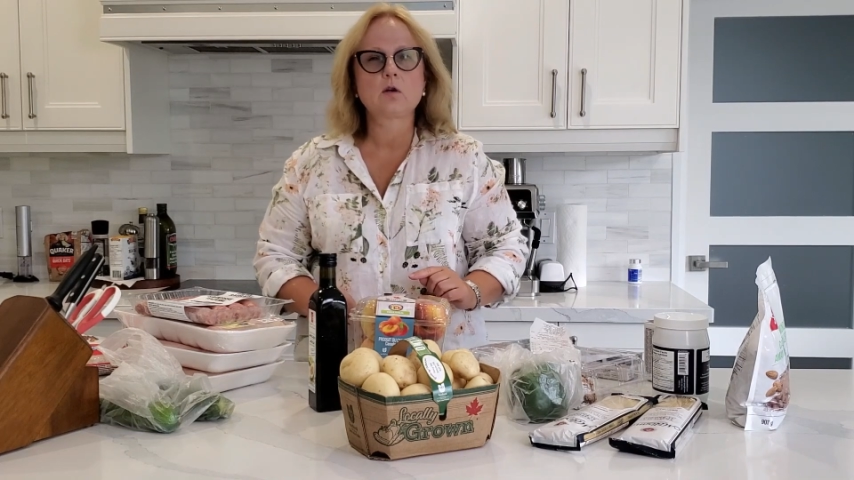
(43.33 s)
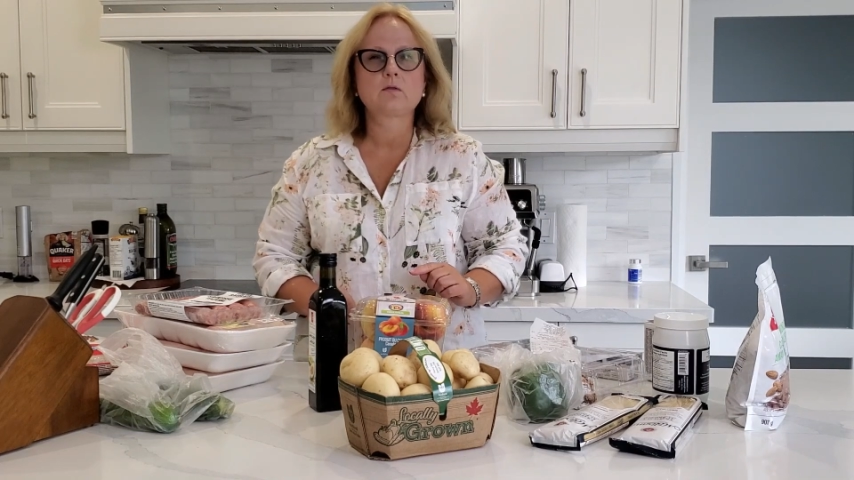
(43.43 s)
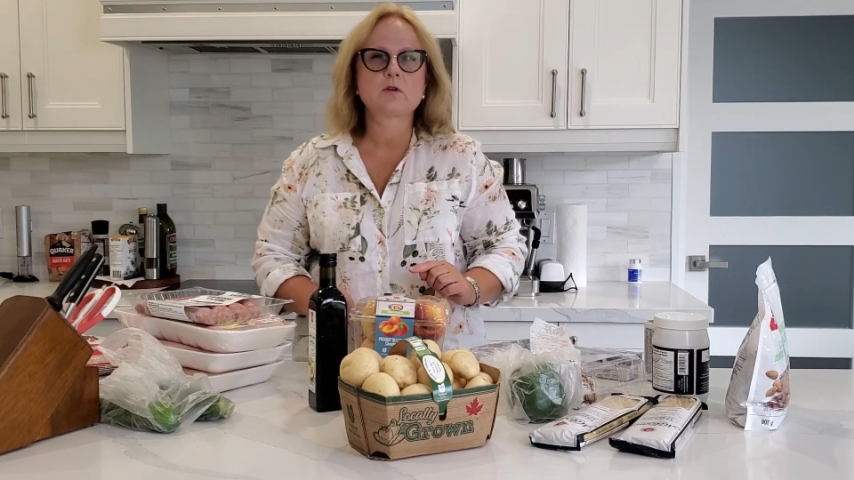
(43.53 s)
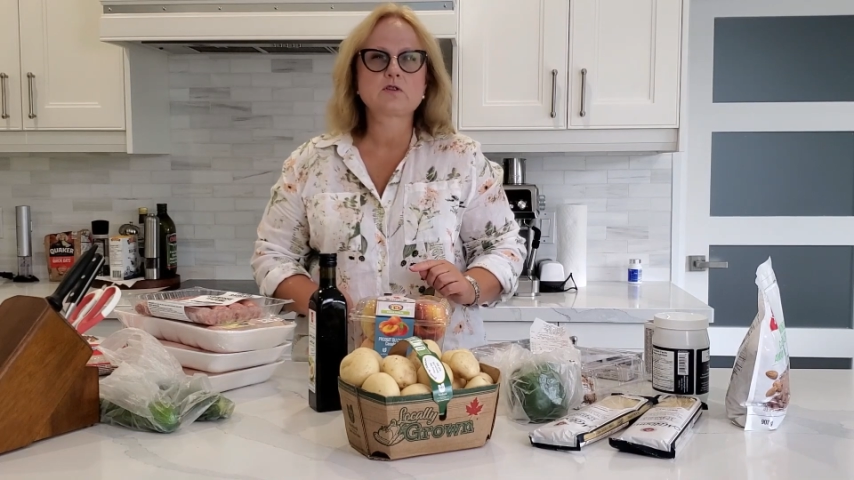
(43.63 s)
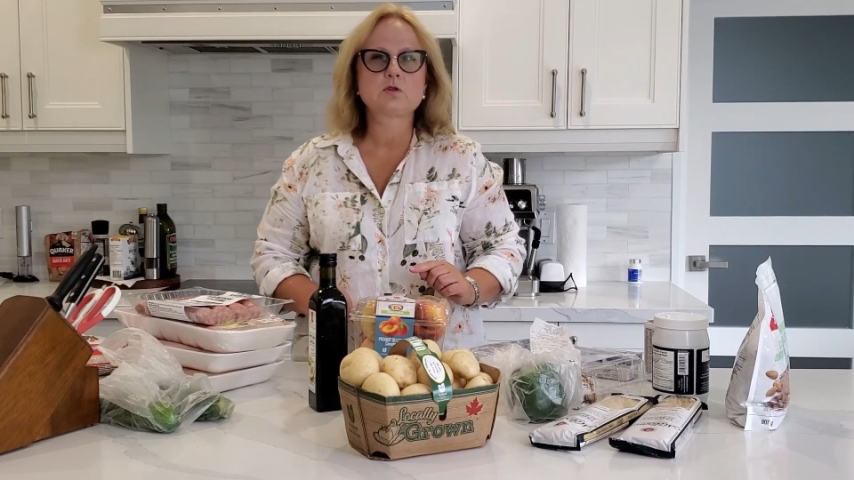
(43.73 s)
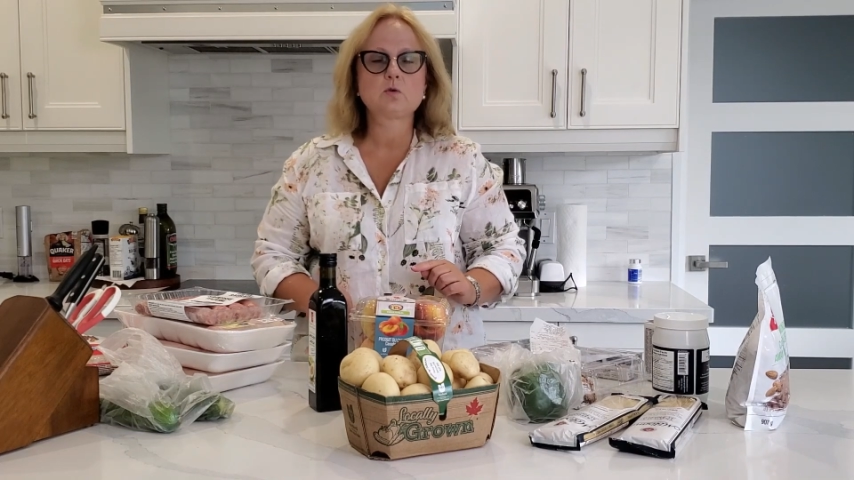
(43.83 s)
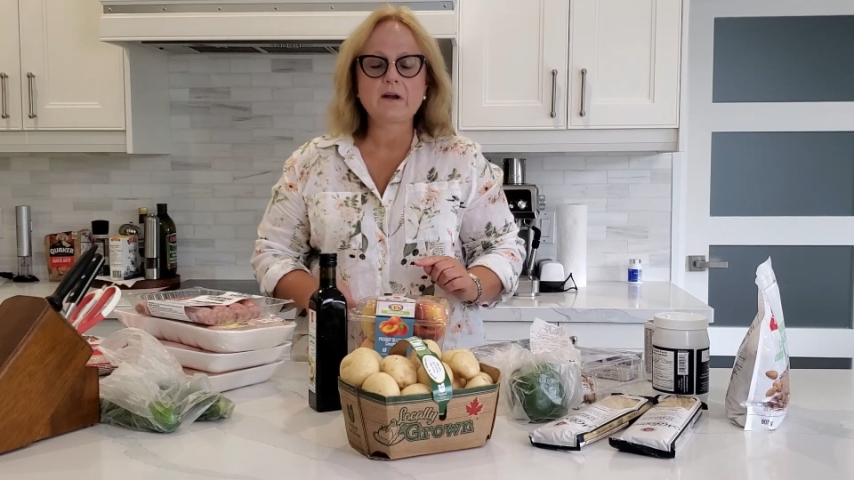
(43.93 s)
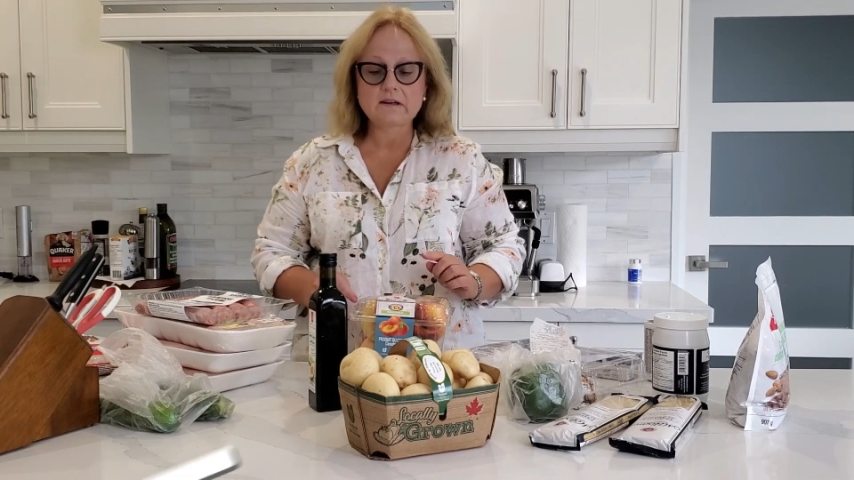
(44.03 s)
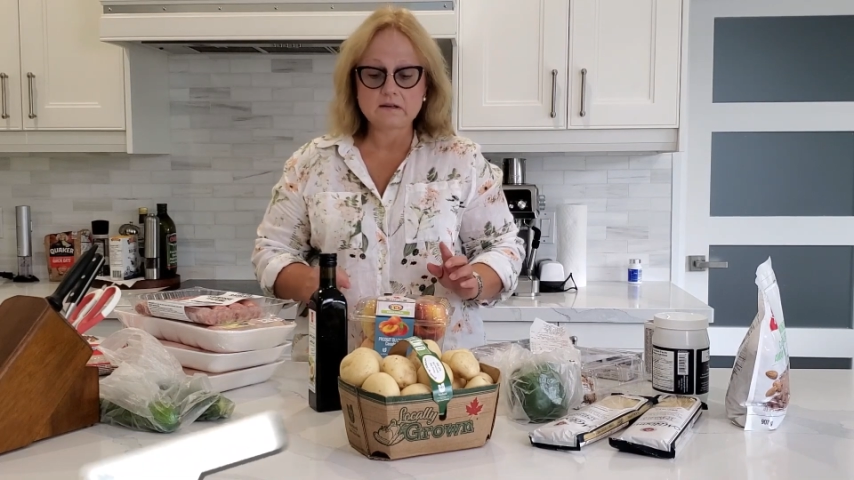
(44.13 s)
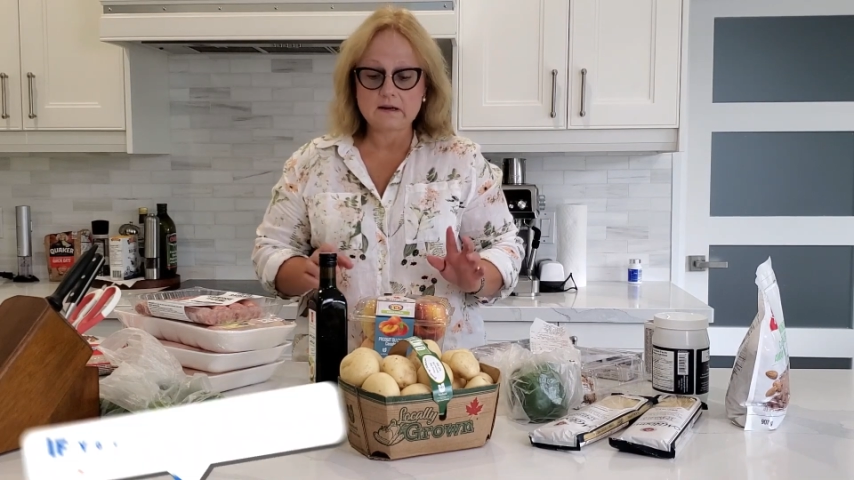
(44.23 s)
it was
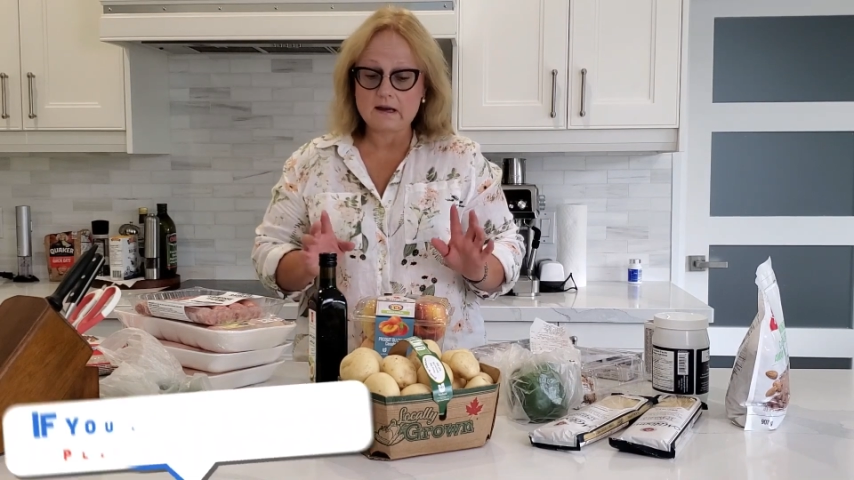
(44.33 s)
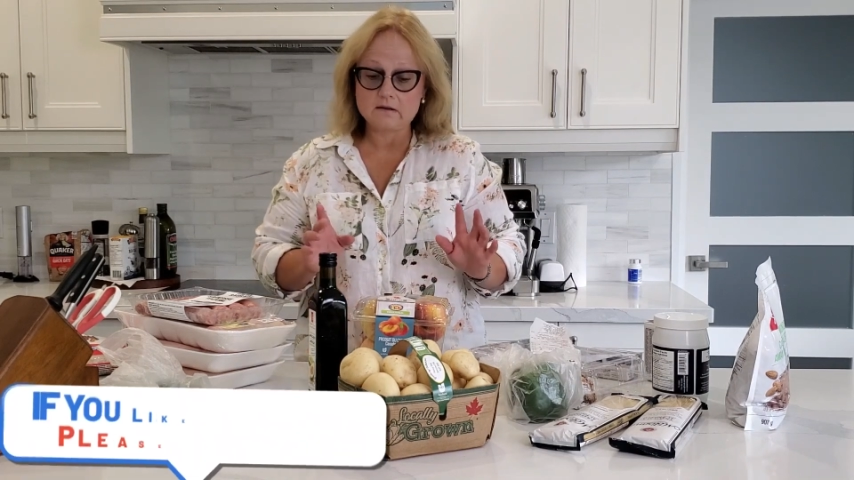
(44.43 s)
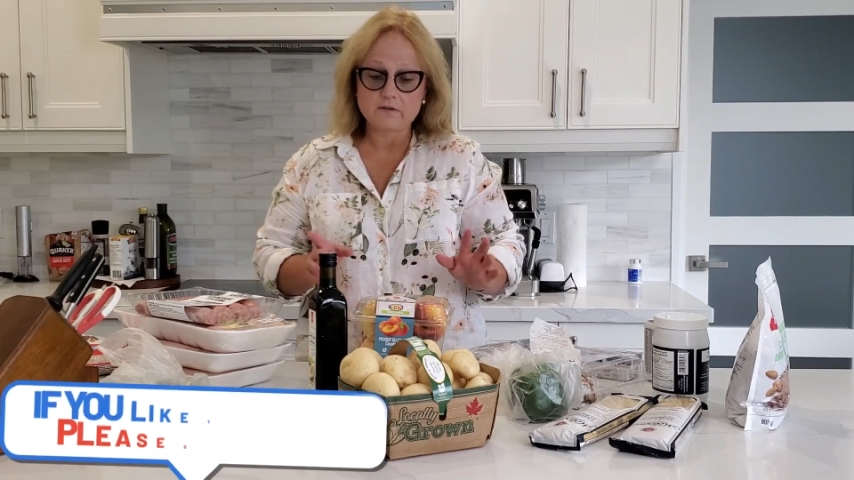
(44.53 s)
$2.88,